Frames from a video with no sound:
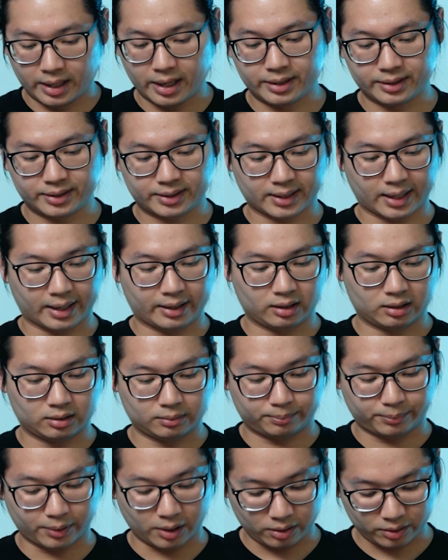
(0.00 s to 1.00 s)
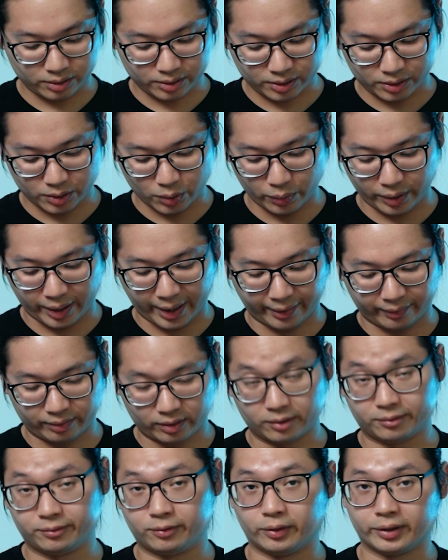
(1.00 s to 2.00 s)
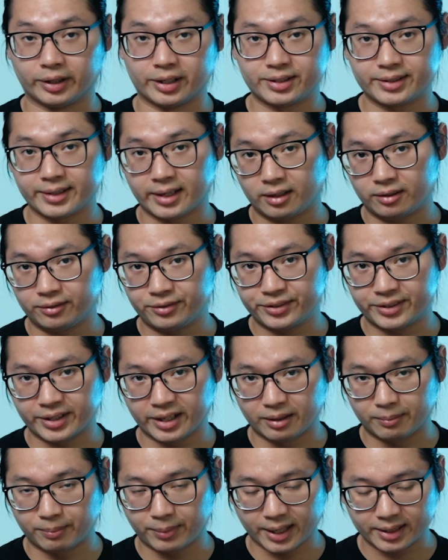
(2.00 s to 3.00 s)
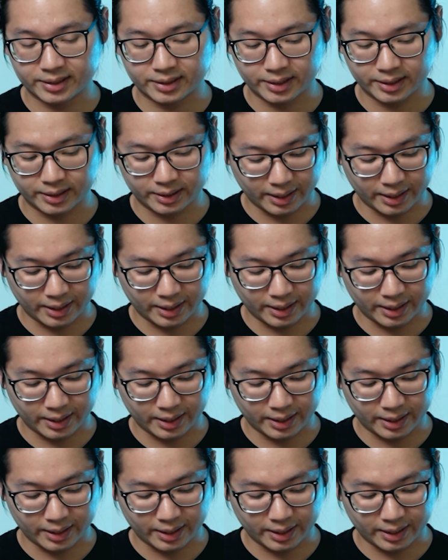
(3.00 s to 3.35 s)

inside the box, you get the phone itself, still in plastic,